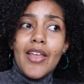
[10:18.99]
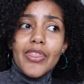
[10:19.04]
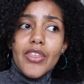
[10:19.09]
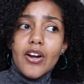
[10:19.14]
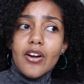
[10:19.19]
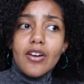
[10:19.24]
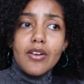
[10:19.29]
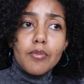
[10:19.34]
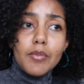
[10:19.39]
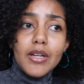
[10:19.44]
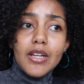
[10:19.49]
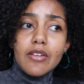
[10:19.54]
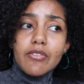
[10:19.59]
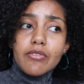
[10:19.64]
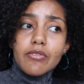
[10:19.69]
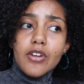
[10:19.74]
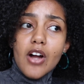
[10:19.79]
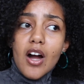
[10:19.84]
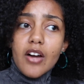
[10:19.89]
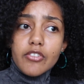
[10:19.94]
there aren't many
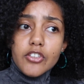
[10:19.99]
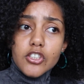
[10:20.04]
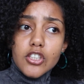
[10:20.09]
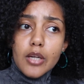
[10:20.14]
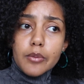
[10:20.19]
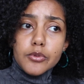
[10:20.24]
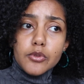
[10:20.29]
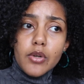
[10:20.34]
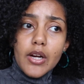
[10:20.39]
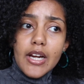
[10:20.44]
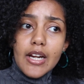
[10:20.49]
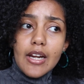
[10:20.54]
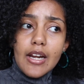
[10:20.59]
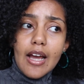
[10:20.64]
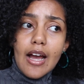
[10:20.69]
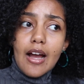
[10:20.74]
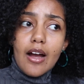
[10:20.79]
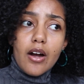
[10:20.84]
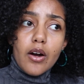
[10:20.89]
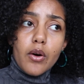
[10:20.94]
coffee shops right
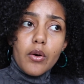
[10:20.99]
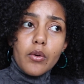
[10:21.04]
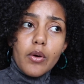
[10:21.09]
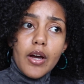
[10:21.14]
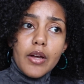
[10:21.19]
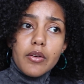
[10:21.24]
now.